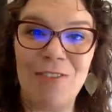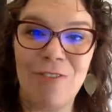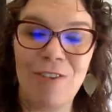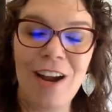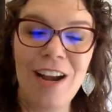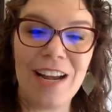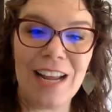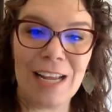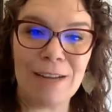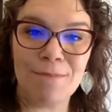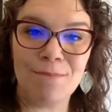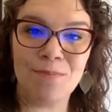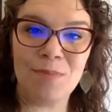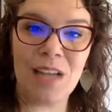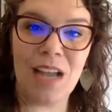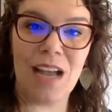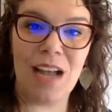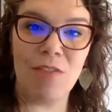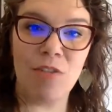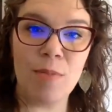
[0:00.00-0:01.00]
Friday.
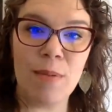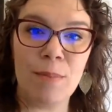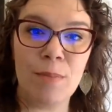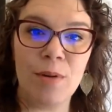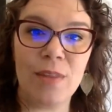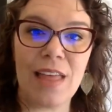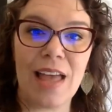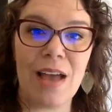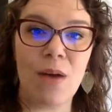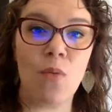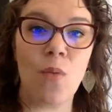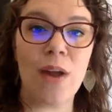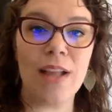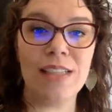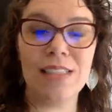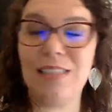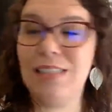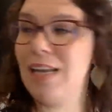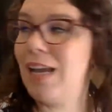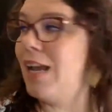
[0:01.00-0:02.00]
Uh, remember that
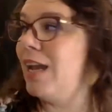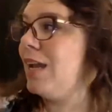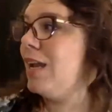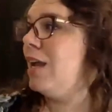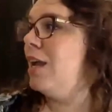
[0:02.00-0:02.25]
Wednesday,